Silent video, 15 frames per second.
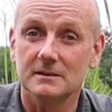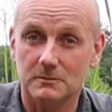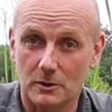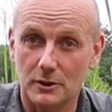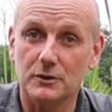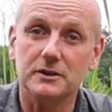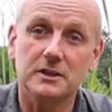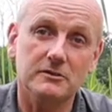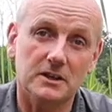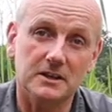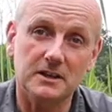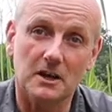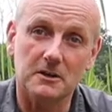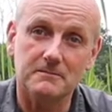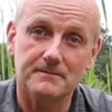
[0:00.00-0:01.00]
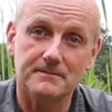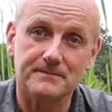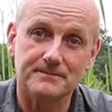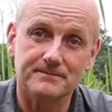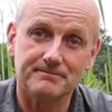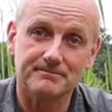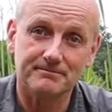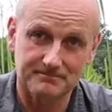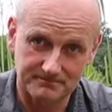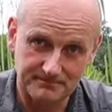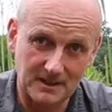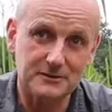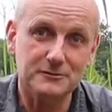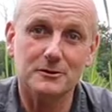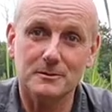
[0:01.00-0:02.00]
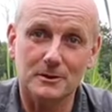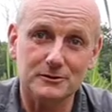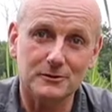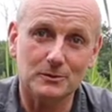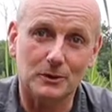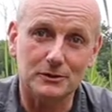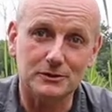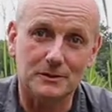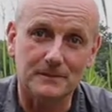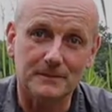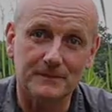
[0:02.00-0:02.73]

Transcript: why not give it a go? Thanks very much for watching.